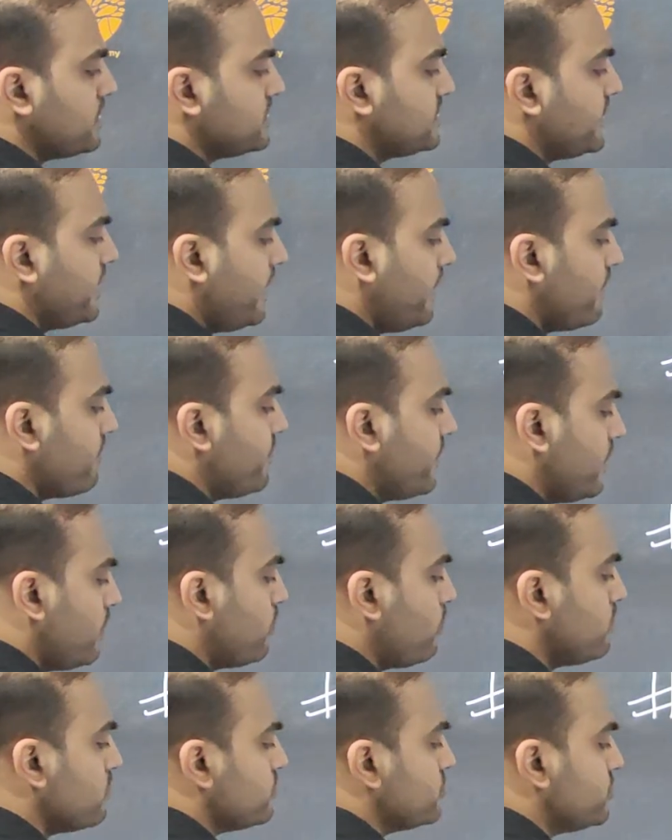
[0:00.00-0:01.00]
Say we
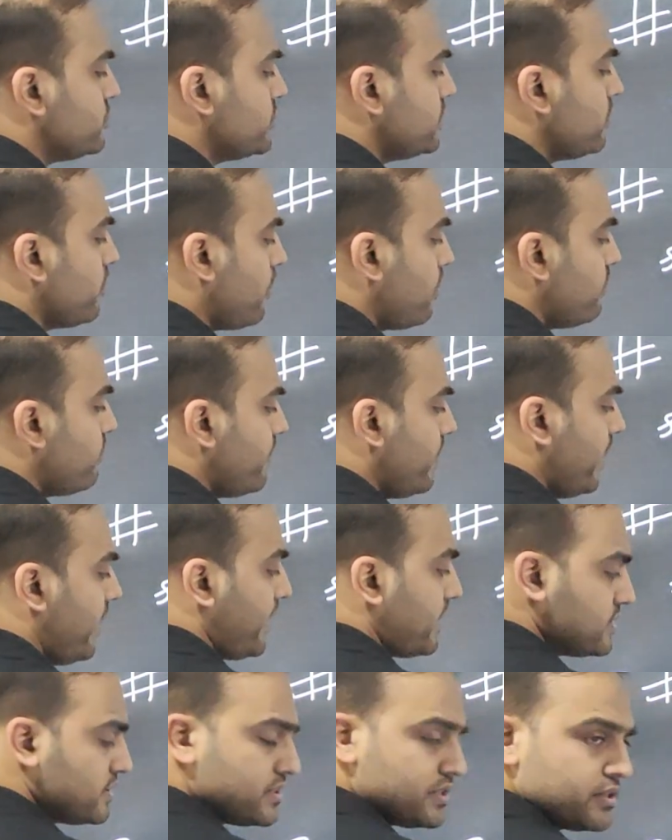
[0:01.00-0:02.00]
know g of
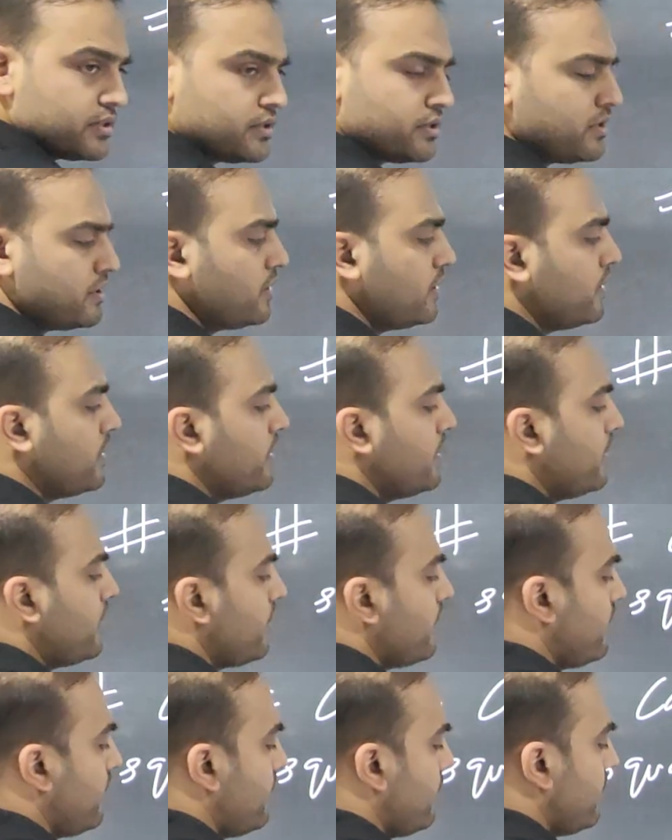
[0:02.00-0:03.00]
x
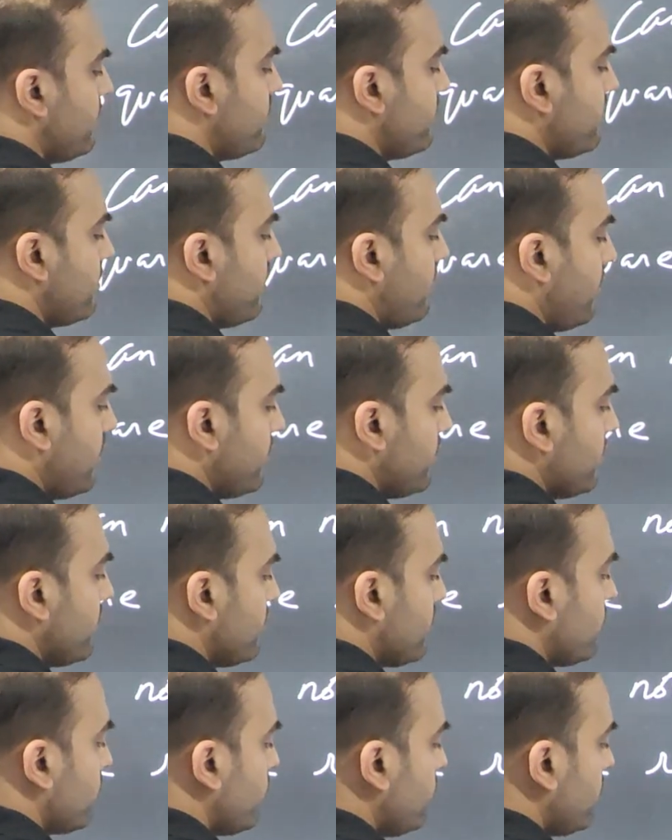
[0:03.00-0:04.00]
is
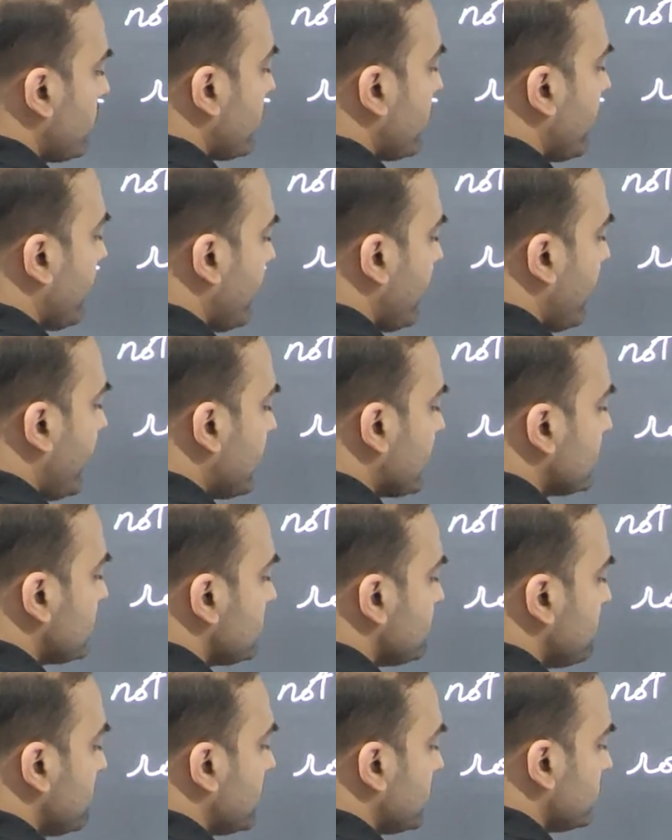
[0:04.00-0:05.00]
under root
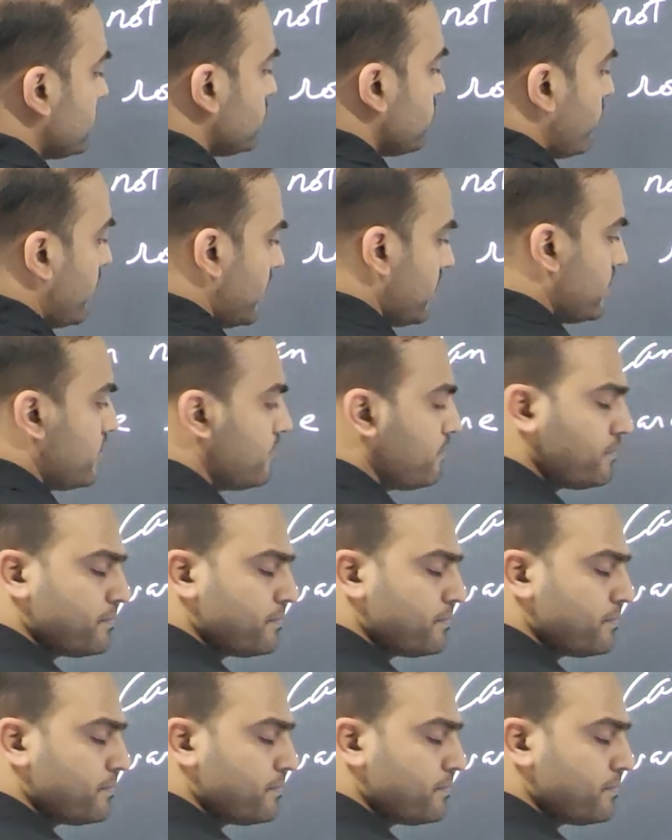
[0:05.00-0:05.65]
x plus 1.